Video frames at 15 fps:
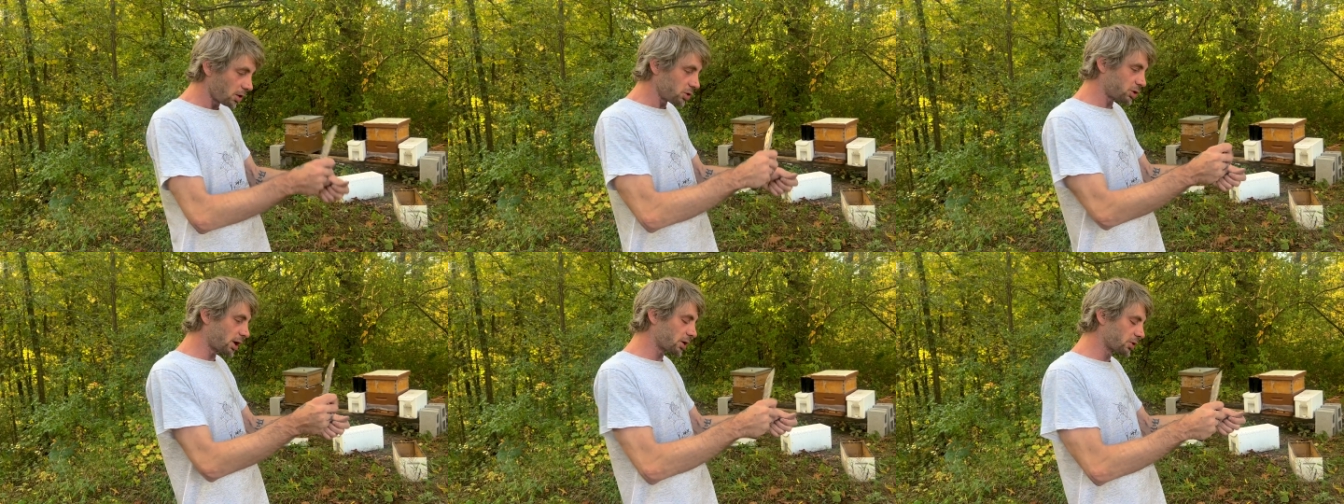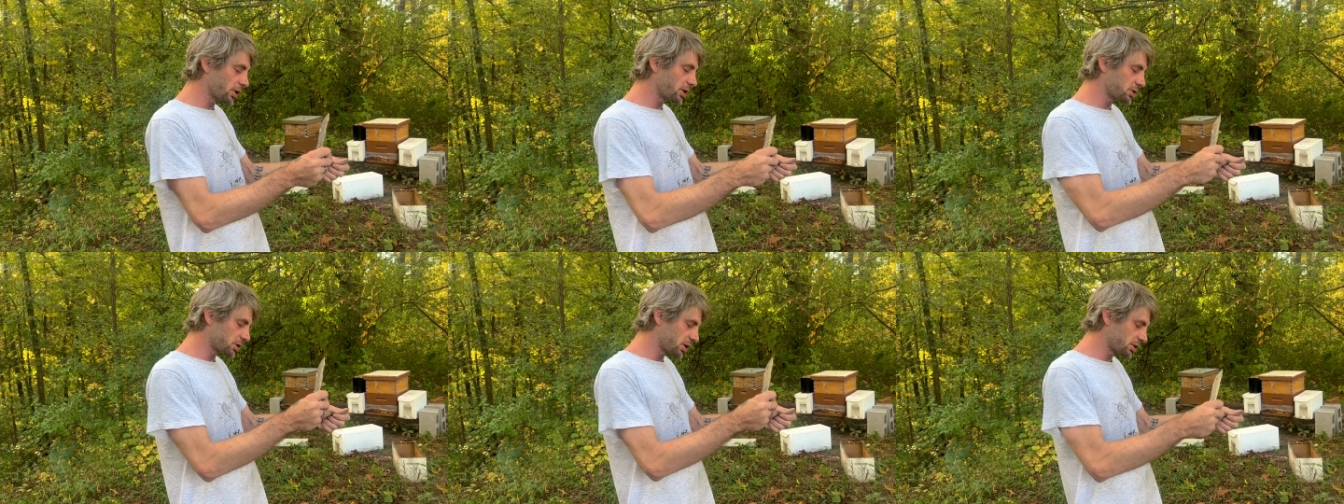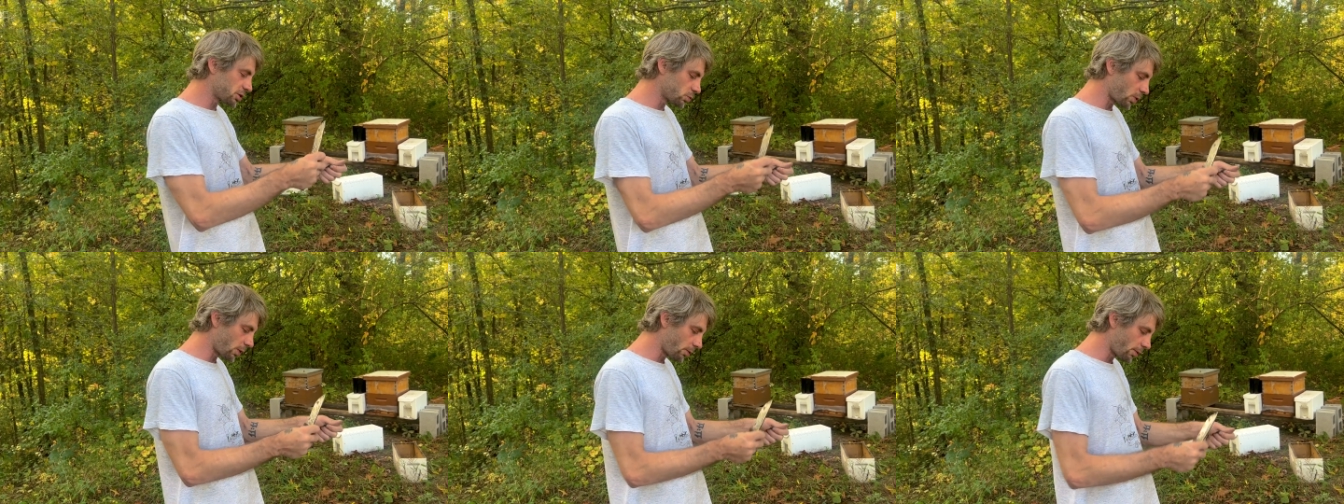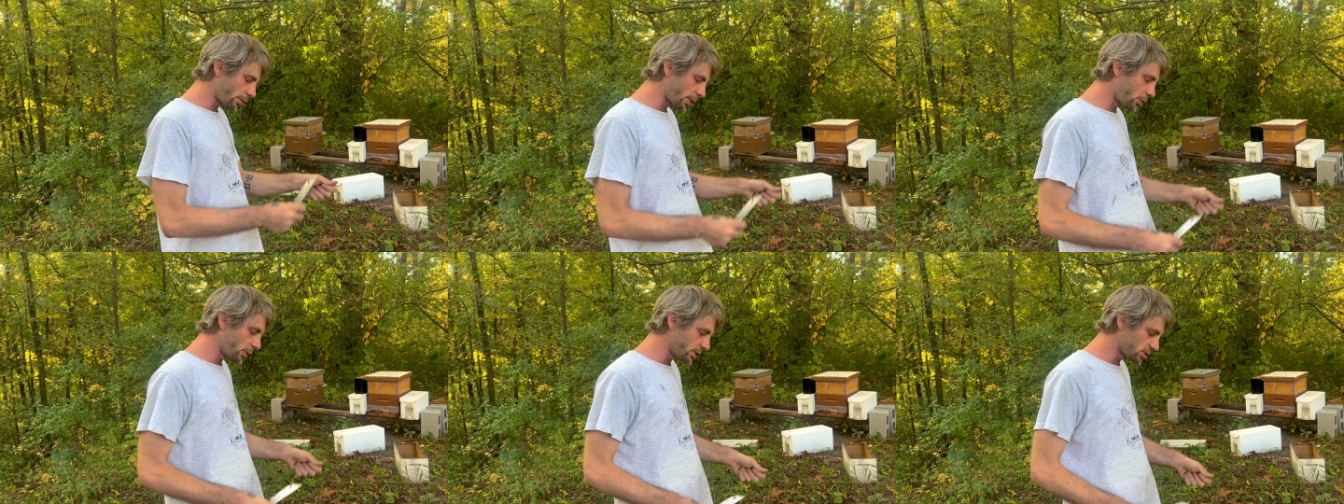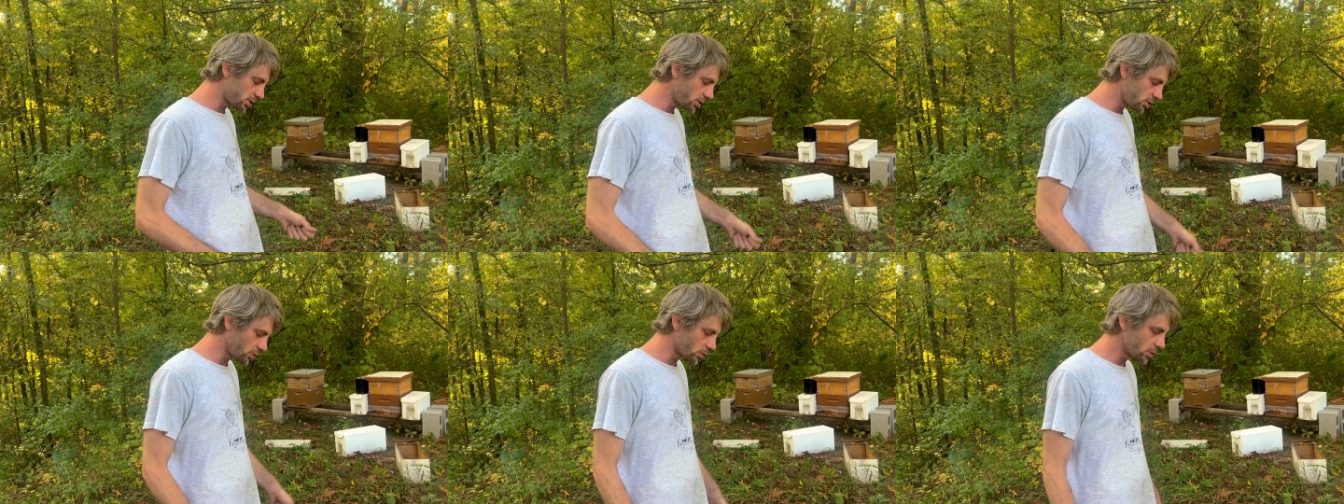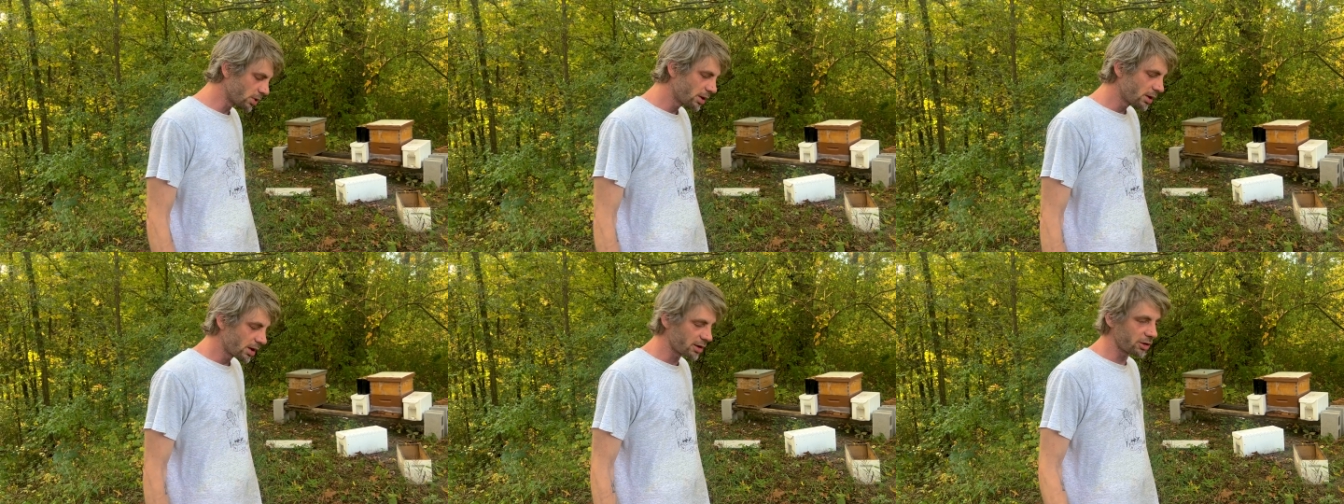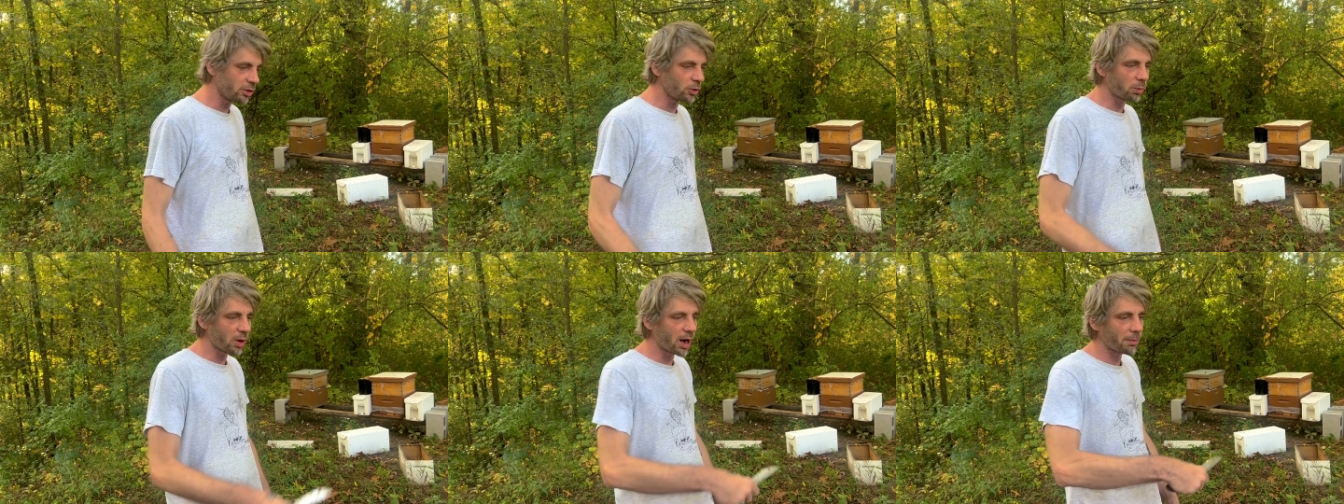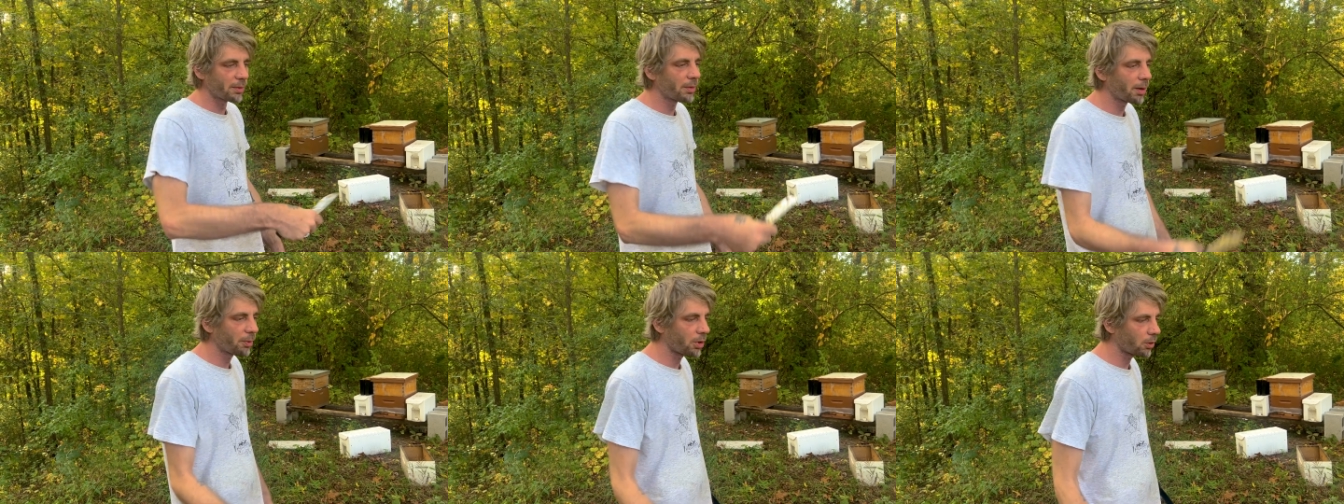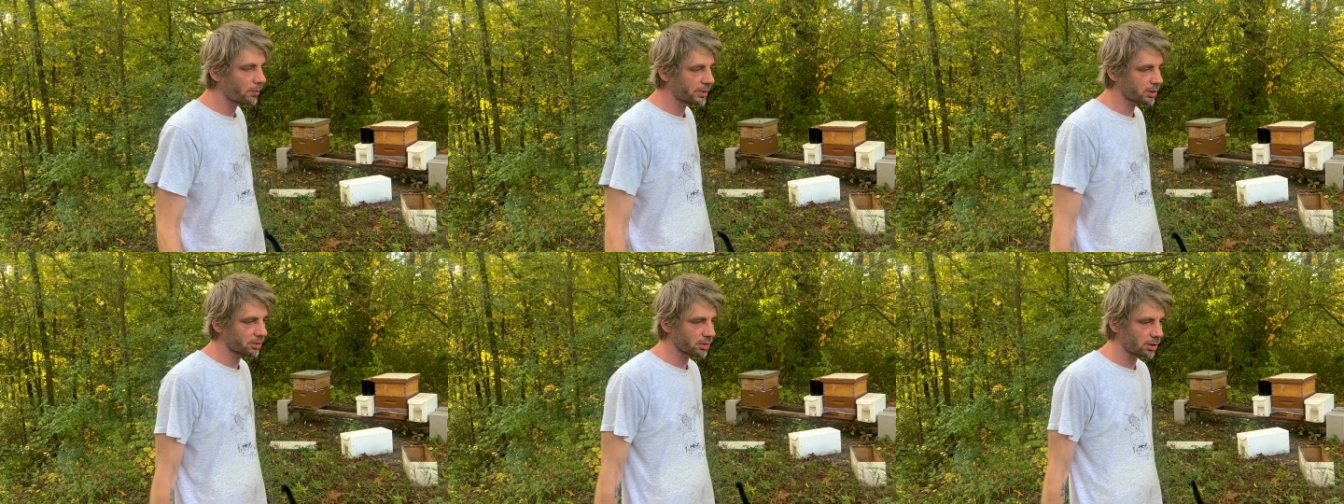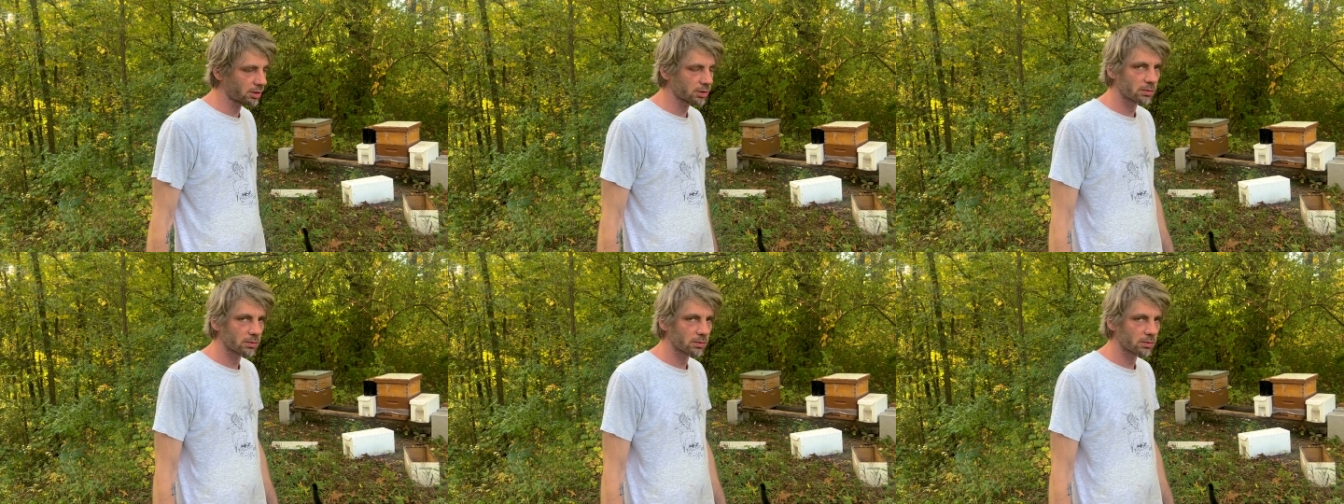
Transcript: checklist, this is what I want my queens to do, and then you prop them up all winter long.